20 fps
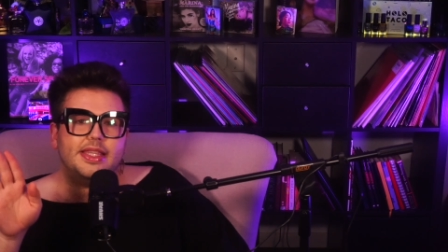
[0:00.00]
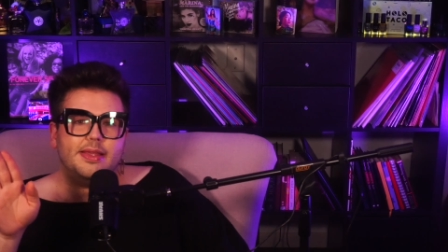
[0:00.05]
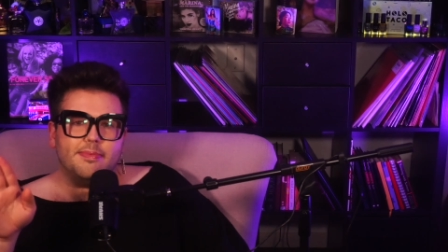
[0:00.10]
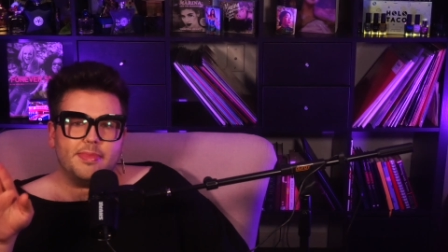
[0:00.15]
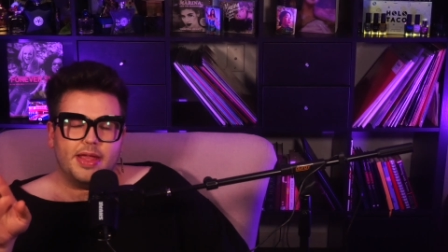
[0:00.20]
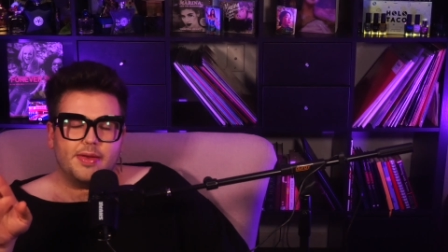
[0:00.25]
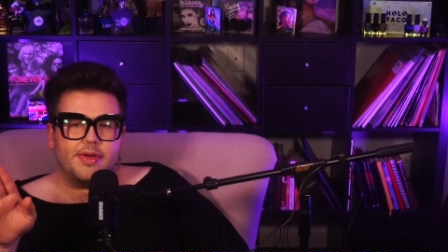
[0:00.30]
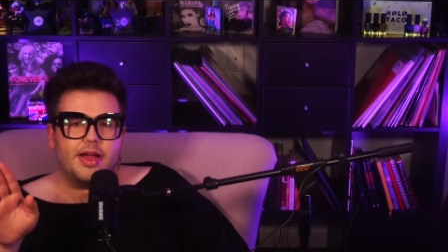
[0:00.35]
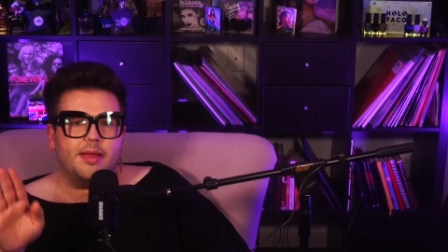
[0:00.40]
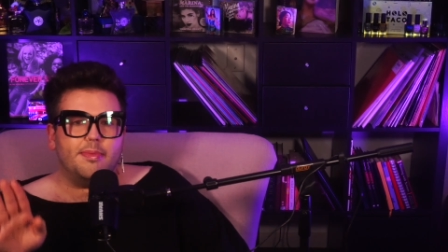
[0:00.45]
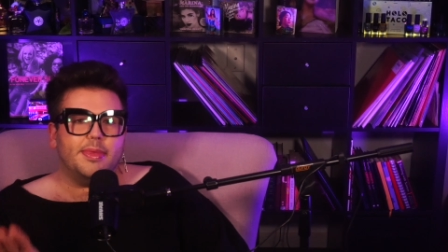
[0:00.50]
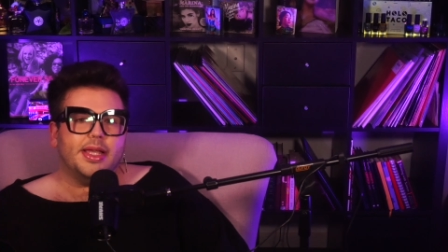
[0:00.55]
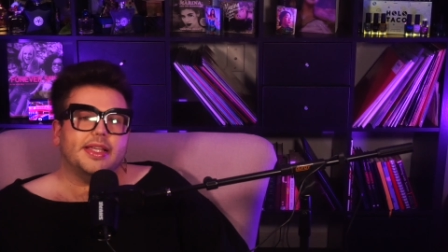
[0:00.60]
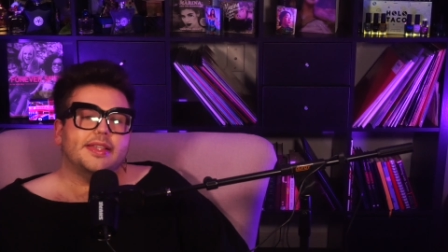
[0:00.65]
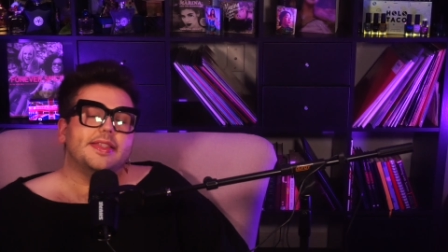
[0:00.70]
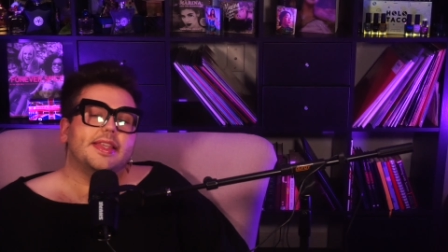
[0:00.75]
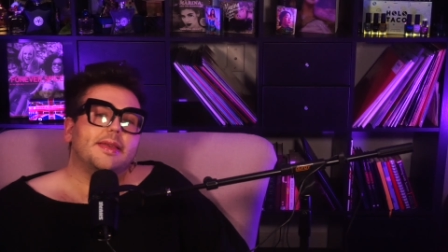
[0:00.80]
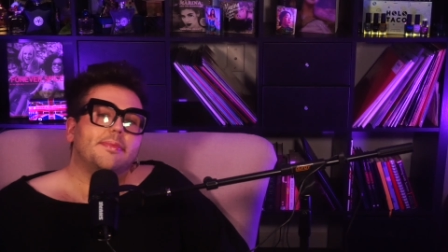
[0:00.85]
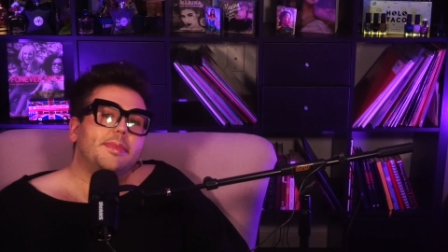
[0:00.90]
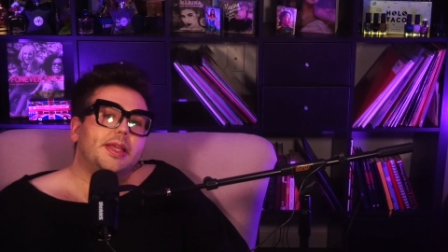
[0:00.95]
the Mehron
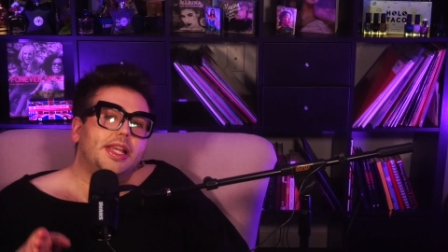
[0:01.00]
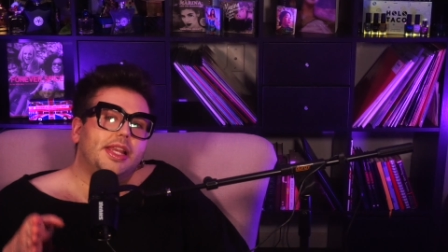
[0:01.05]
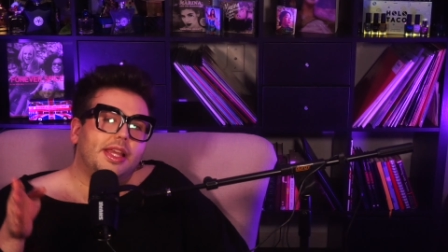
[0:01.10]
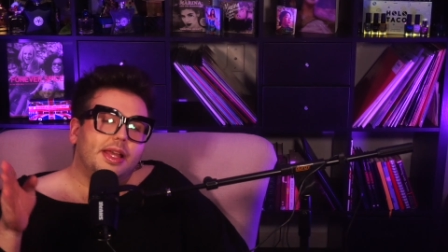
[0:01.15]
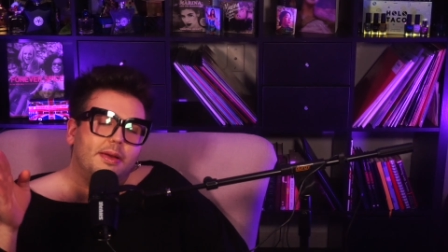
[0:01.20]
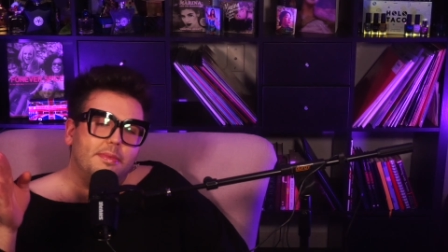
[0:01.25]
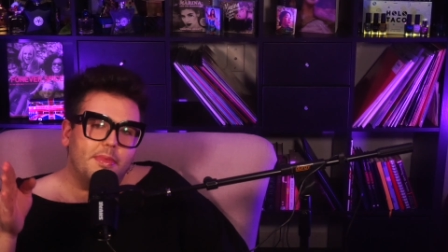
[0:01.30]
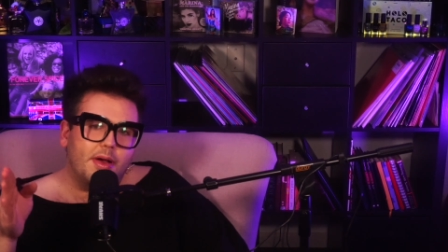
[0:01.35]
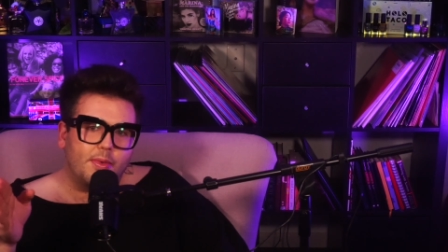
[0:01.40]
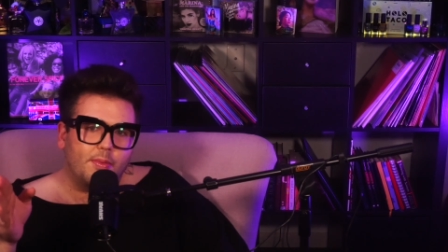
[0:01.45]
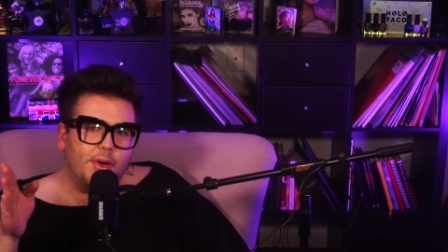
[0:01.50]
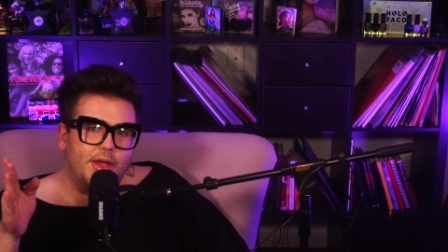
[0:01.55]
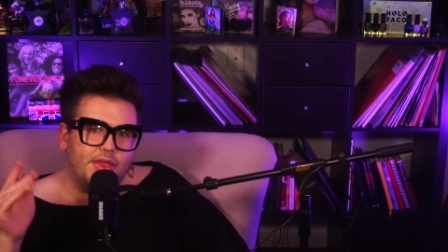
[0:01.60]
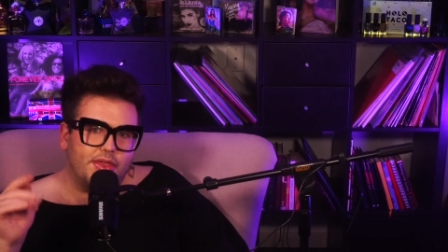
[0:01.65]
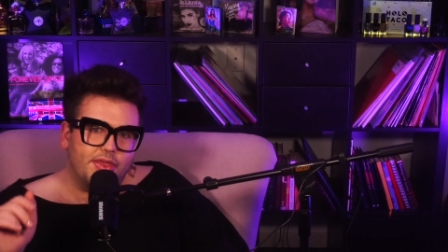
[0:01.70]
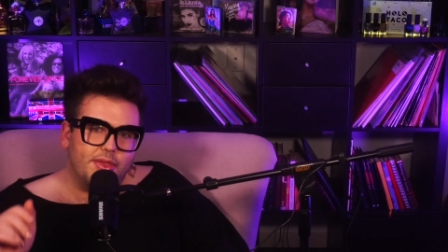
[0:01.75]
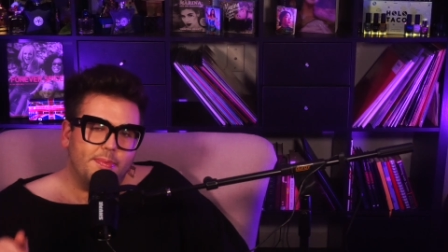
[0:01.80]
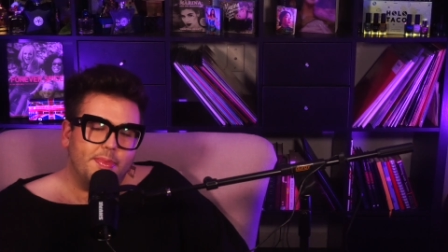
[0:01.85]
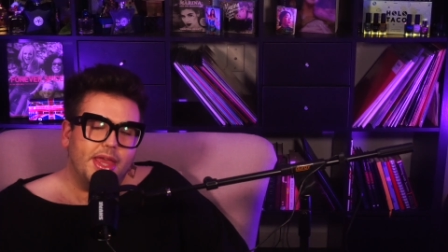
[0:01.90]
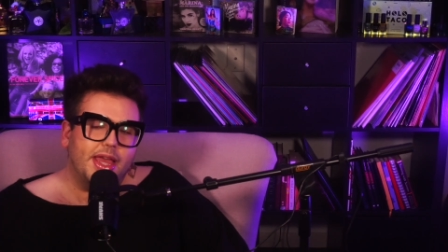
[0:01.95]
mixing medium with
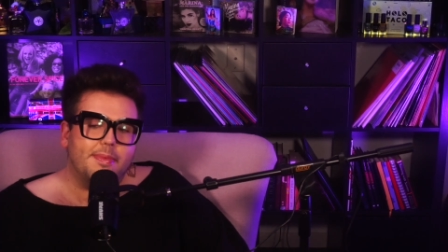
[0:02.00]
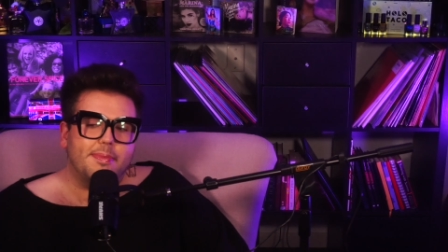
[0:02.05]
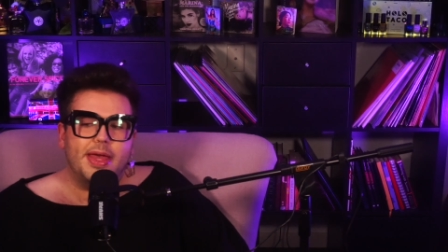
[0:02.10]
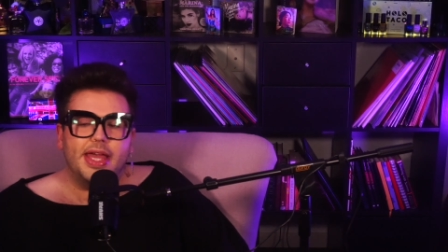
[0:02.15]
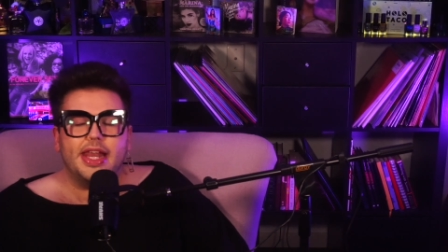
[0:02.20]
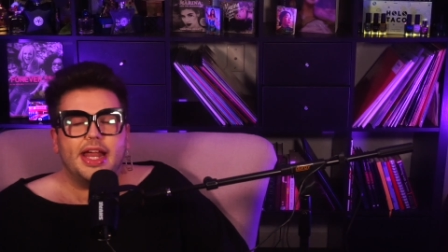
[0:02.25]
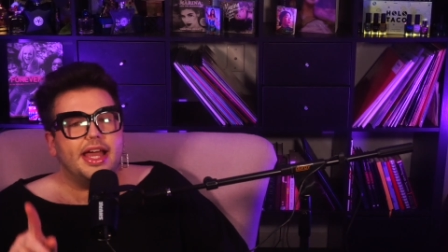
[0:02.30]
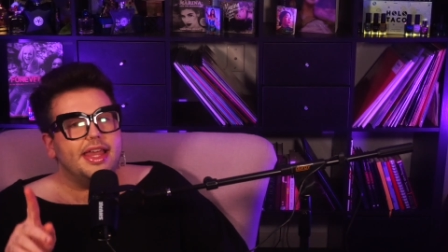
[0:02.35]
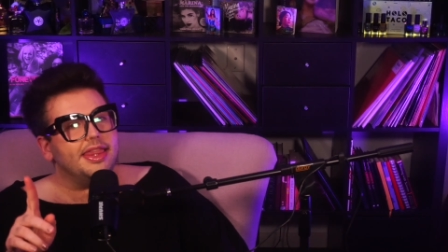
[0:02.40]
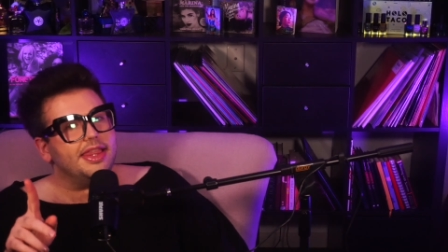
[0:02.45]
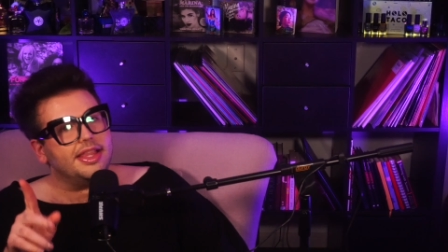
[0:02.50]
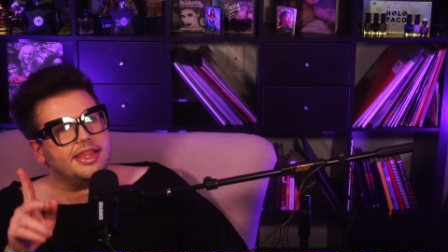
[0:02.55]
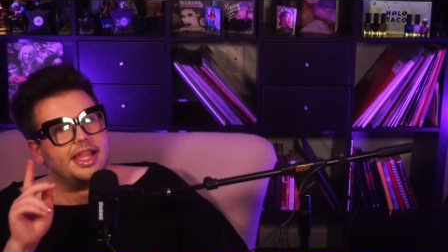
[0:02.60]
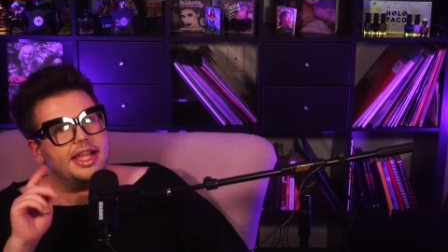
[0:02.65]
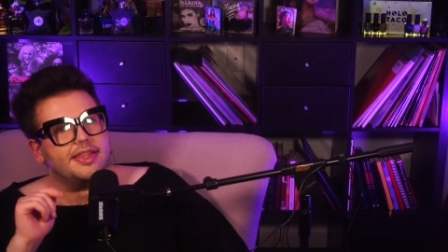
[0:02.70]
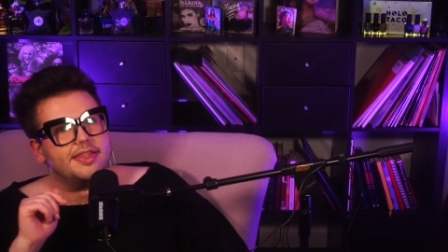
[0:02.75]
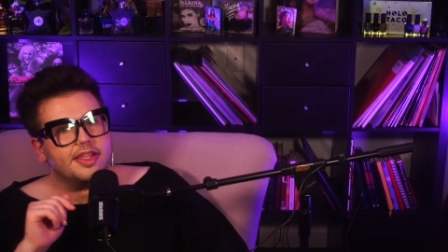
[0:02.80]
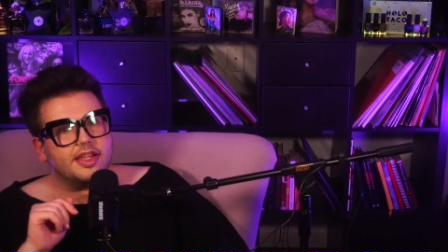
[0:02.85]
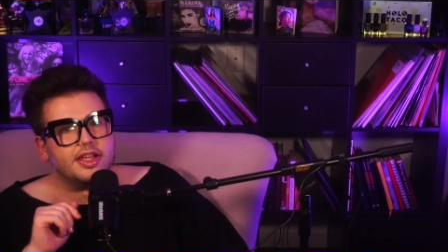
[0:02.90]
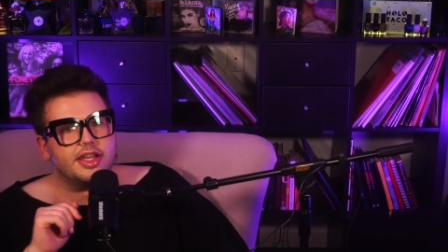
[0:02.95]
the pigment, I think
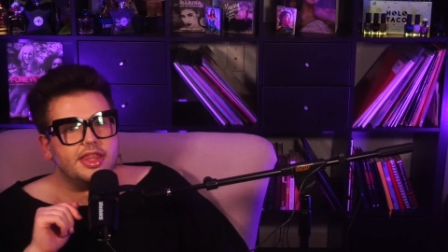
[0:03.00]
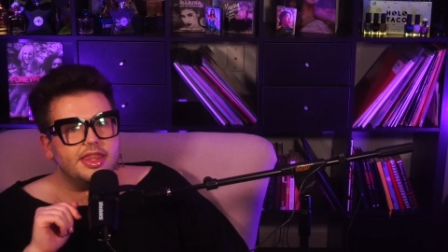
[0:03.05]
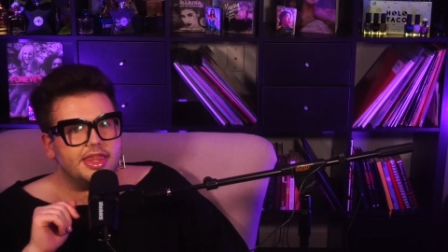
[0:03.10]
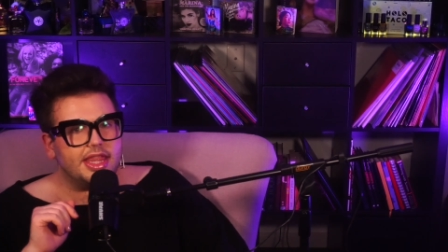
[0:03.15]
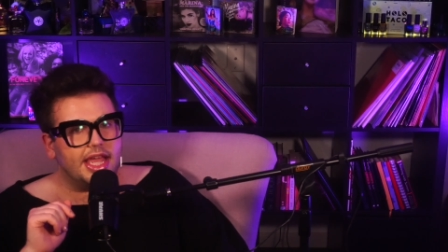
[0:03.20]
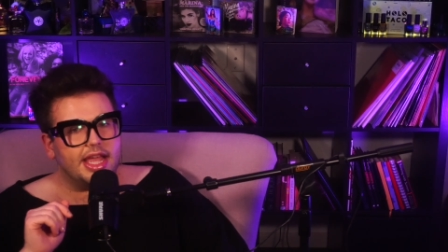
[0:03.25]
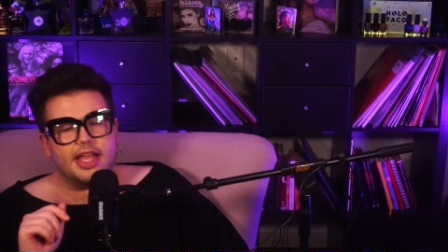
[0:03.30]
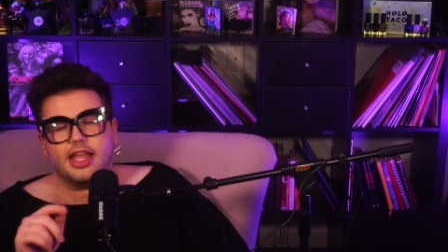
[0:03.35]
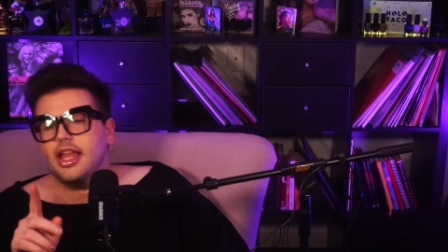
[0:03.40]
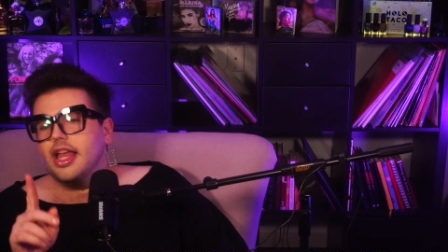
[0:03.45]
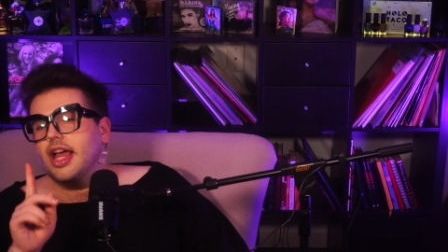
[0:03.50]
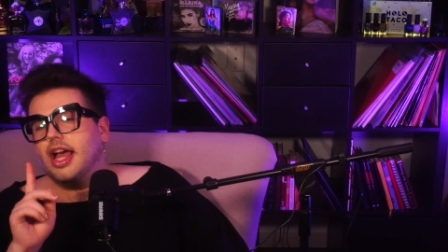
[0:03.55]
that's a good thing.